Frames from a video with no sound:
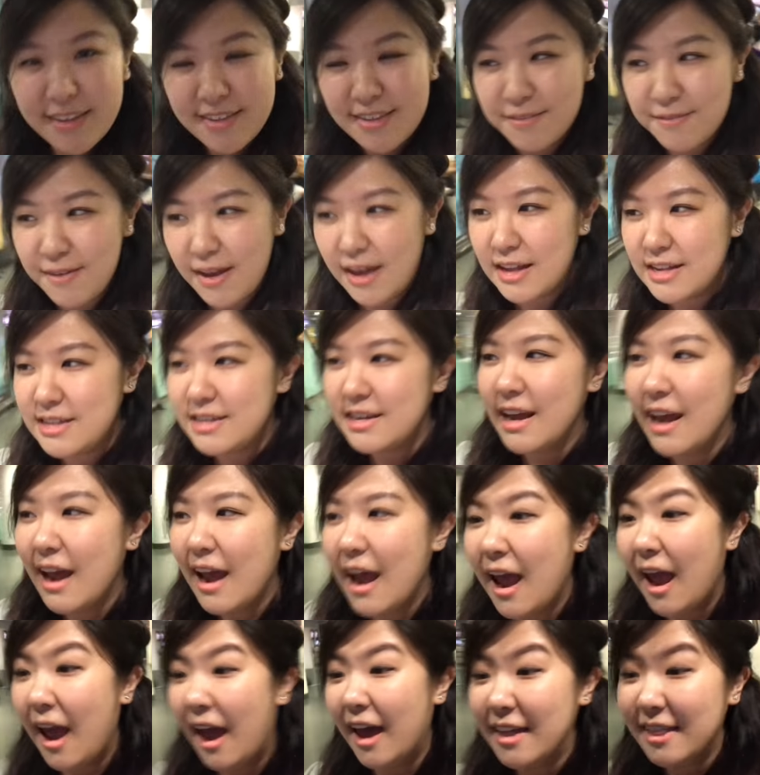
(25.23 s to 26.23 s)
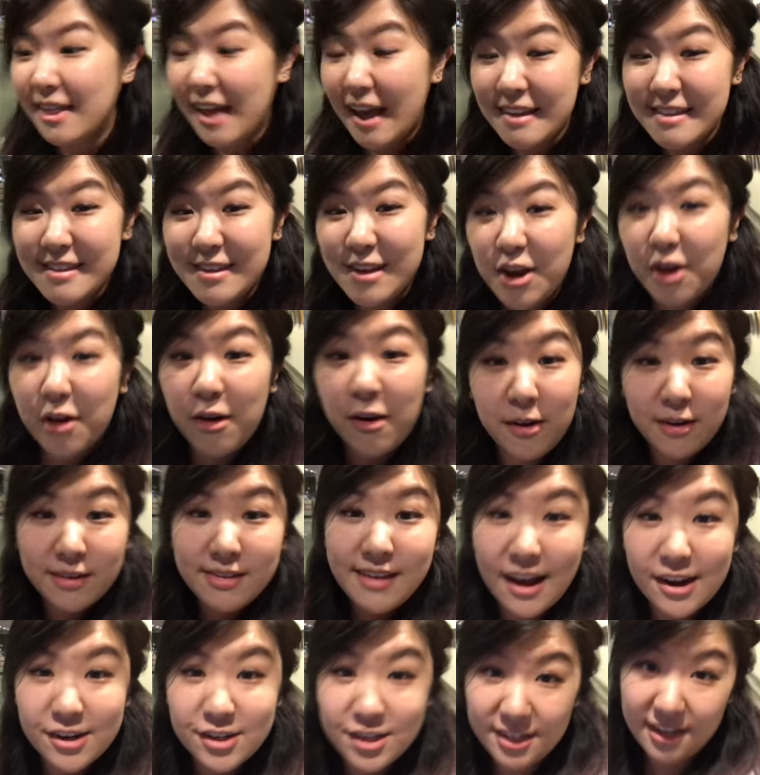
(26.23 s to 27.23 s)
this event, and last year it was
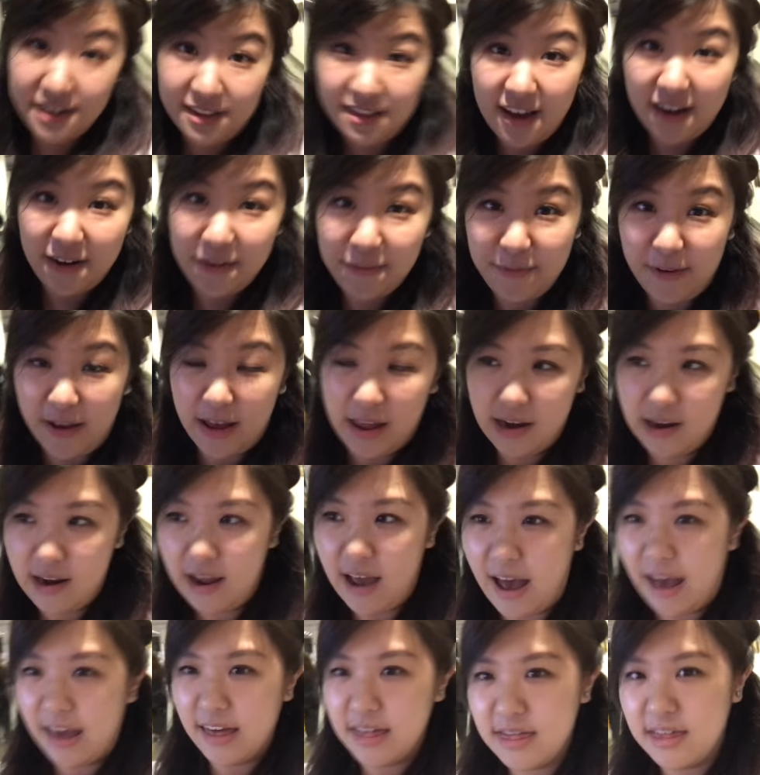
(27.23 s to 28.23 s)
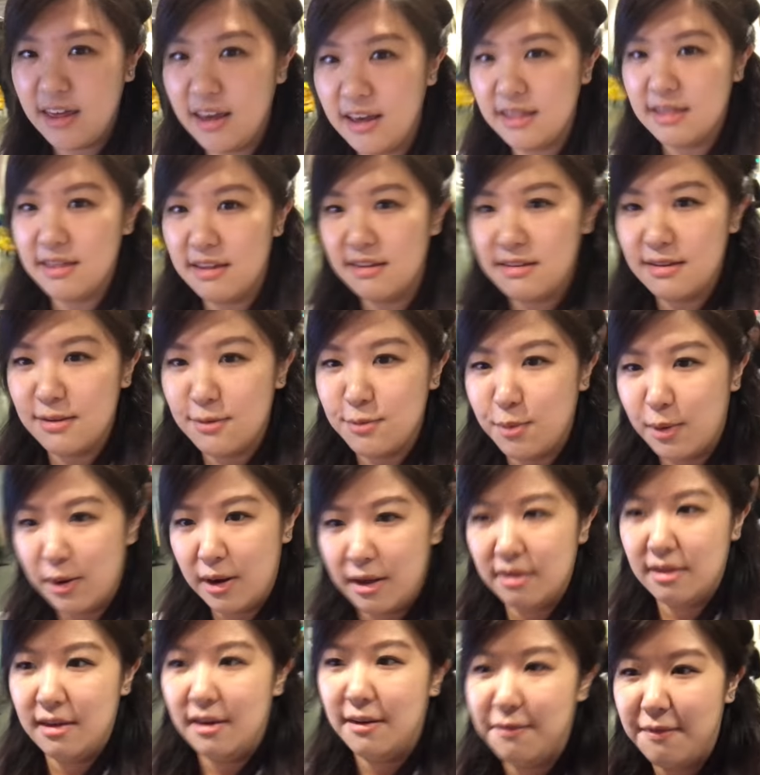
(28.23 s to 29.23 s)
actually a lot of fun. I think this is one
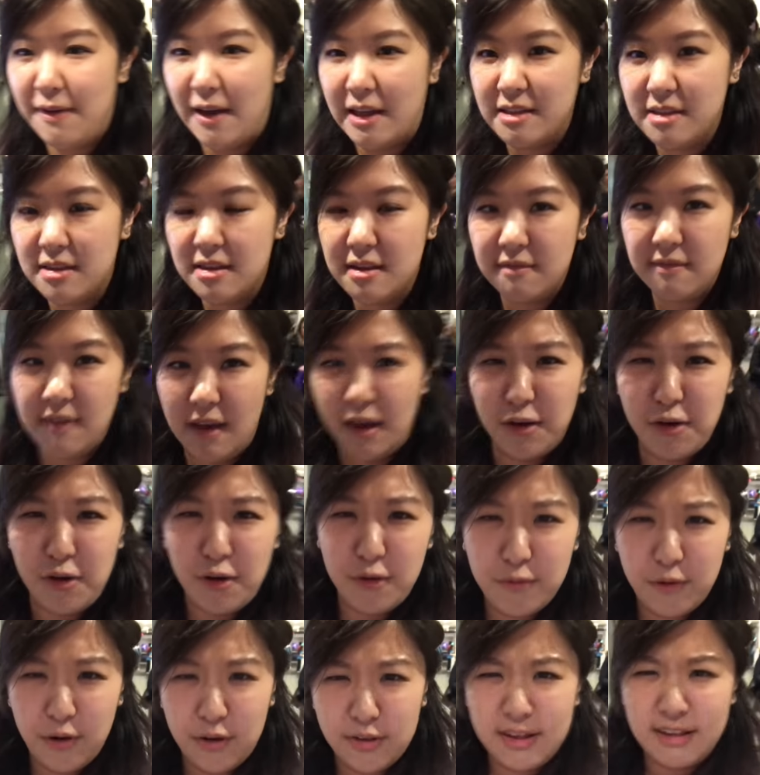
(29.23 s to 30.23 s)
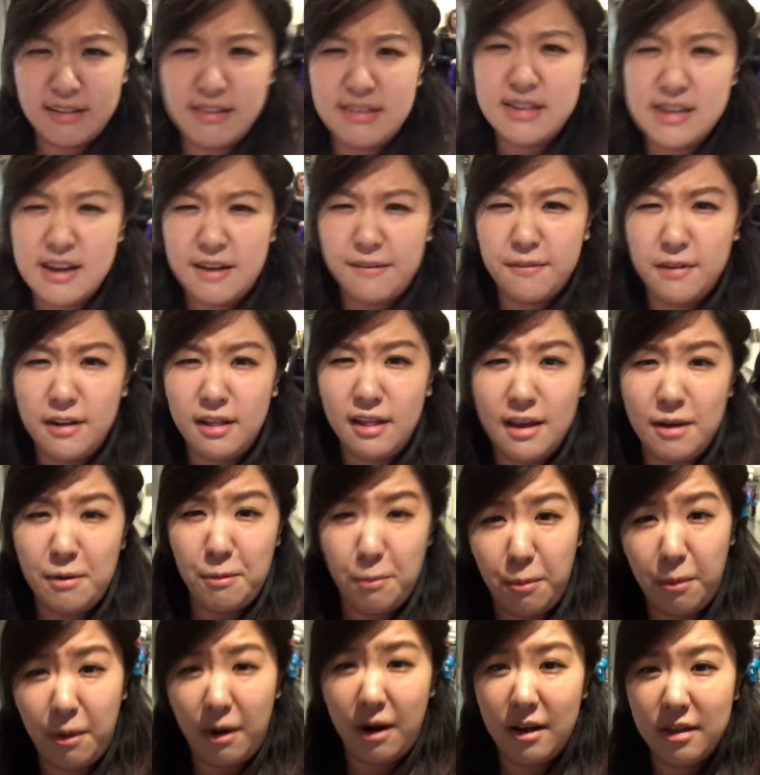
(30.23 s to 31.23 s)
of the events in Vancouver that's definitely
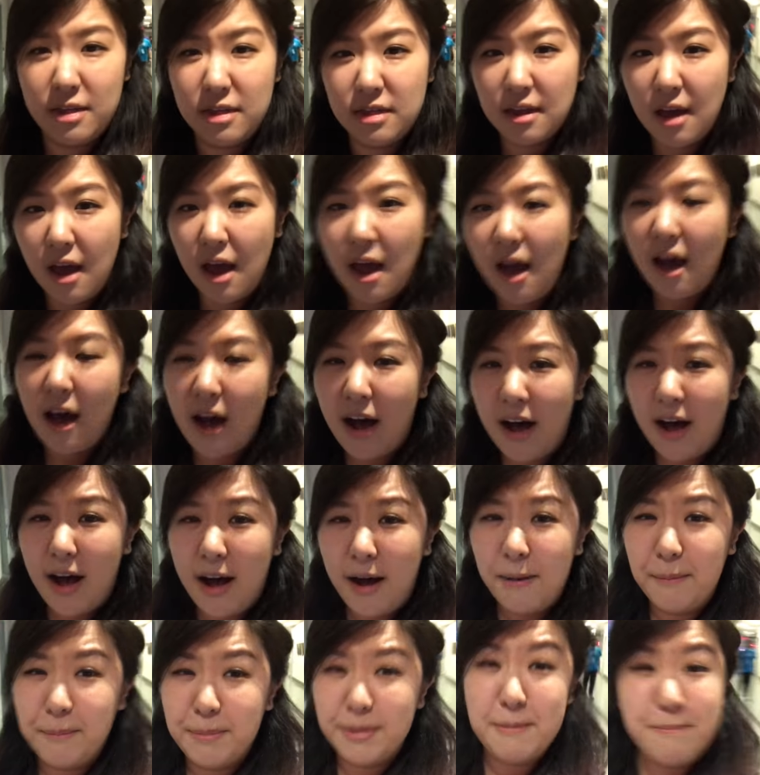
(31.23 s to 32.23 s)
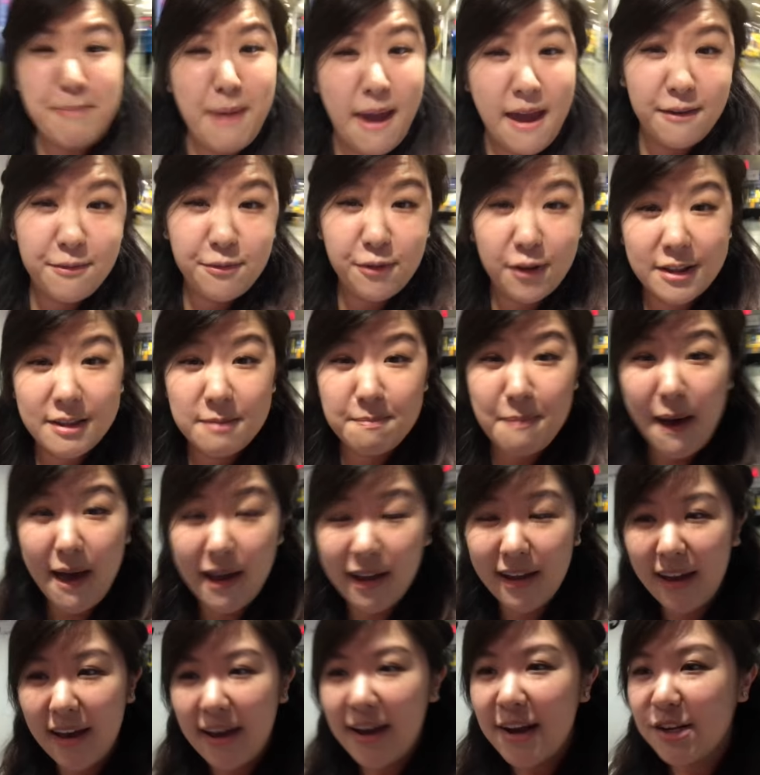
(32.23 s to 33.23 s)
worth the bang for its
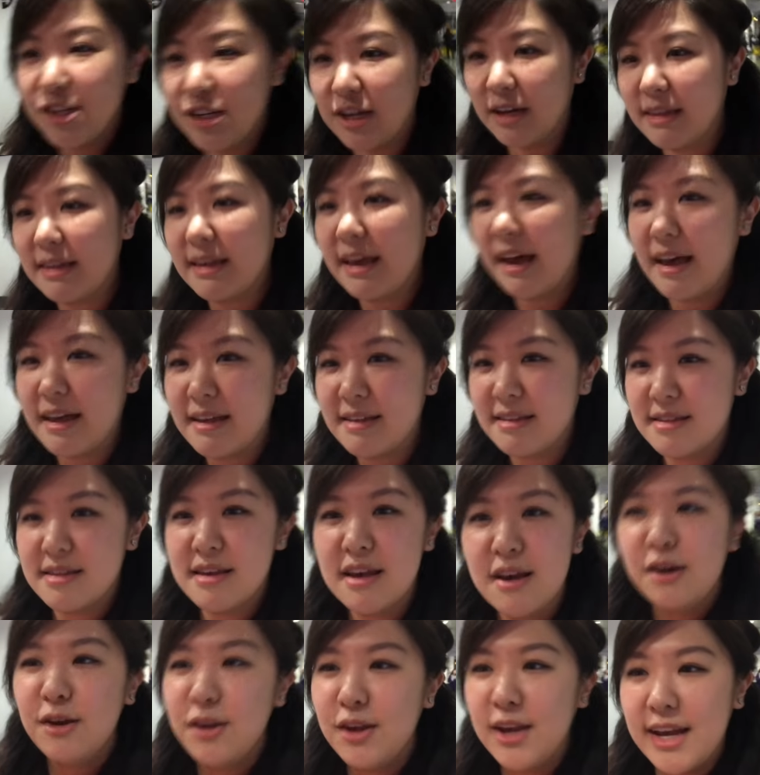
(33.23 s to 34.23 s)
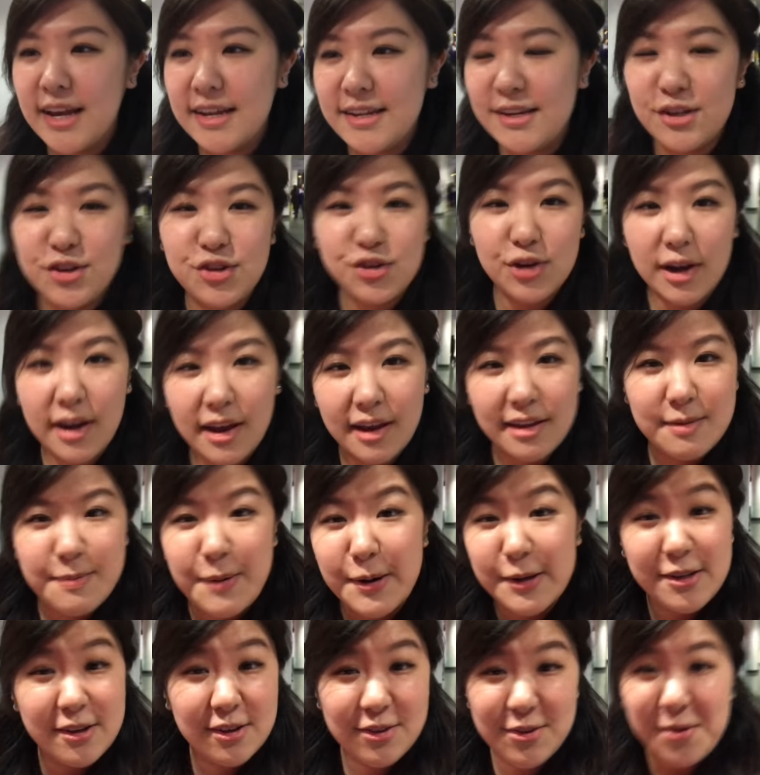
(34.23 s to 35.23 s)
buck, just because you get to drink as
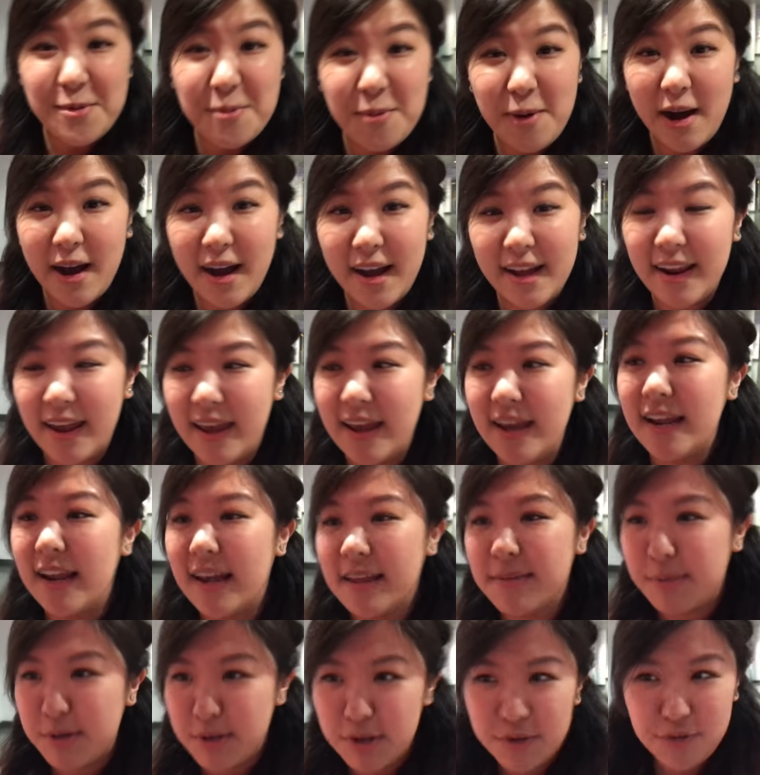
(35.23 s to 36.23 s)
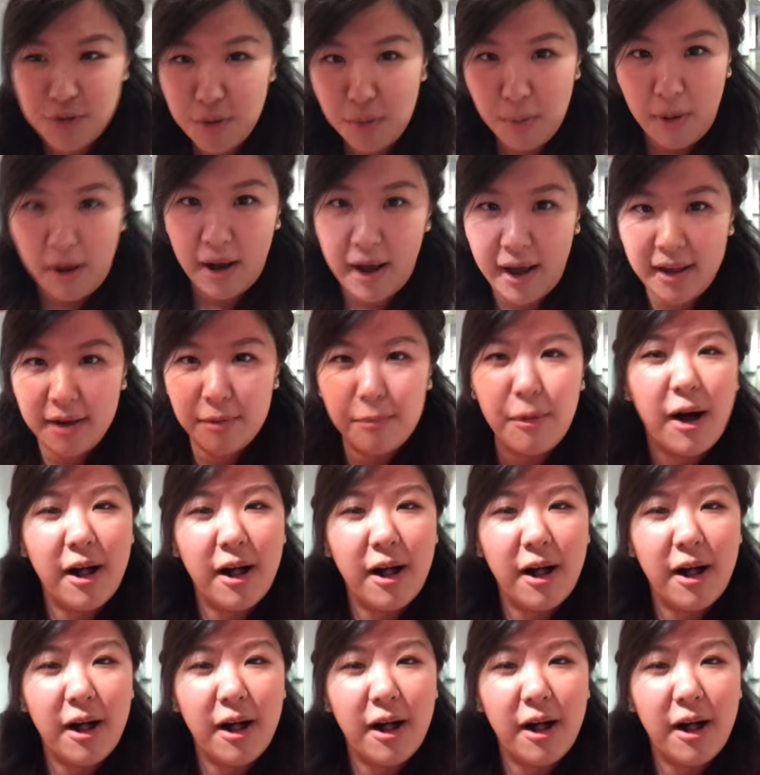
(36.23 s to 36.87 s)
much as you want, eat as much as you want,